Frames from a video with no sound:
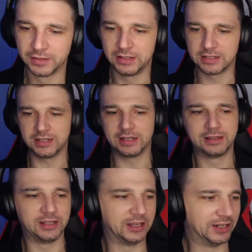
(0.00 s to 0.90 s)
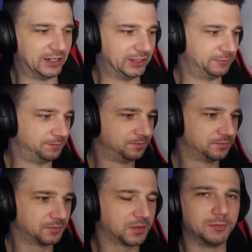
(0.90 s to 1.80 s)
It's like the,
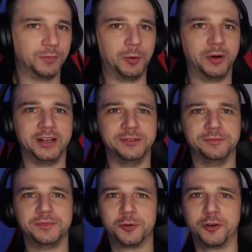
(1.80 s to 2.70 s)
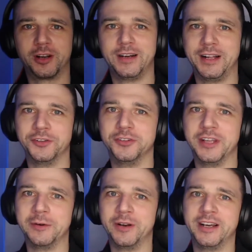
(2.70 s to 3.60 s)
what was it? The Crocodile
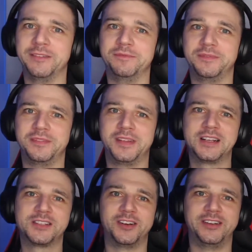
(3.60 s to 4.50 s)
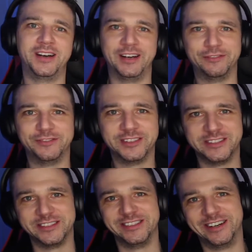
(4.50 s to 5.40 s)
Dundee, wasn't it? That's not a knife. This
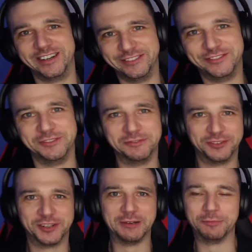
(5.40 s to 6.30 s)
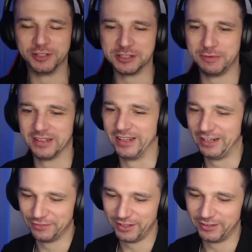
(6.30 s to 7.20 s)
is a knife. Fucking pulls his big
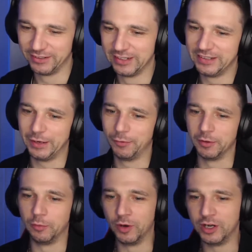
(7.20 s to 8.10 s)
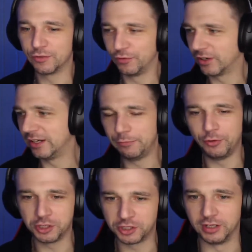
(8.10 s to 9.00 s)
knife out. That was the worst fucking
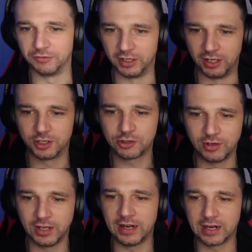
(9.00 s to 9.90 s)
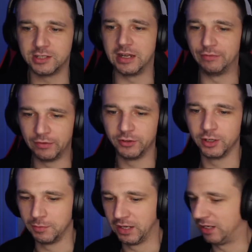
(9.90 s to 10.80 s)
impression of an Australian accent I've ever done
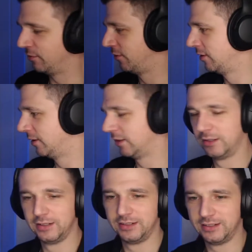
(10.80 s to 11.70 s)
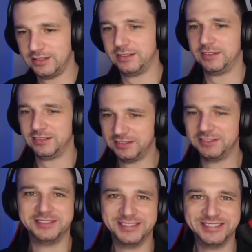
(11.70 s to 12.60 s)
in my life. Slung that 45
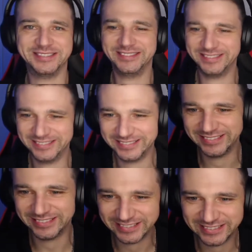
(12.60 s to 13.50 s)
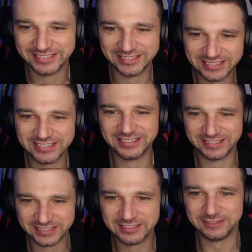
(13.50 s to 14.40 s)
and they scattered. Like who wants smoke?
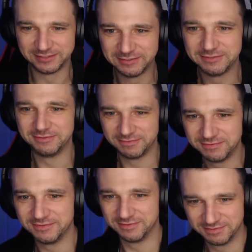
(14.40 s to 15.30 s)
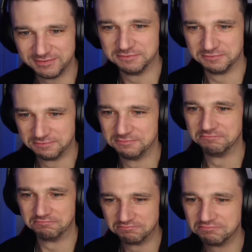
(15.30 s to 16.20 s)
Like who want war?
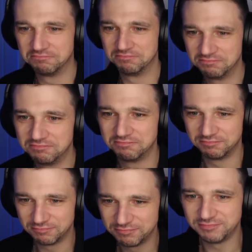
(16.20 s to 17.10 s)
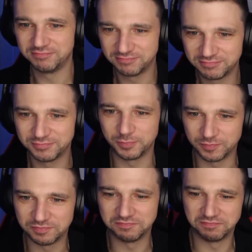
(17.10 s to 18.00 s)
Like who want nicks?
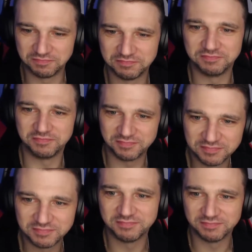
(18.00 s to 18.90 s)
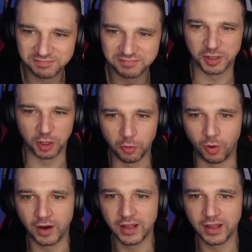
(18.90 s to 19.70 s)
Like who want smoke? Who won it?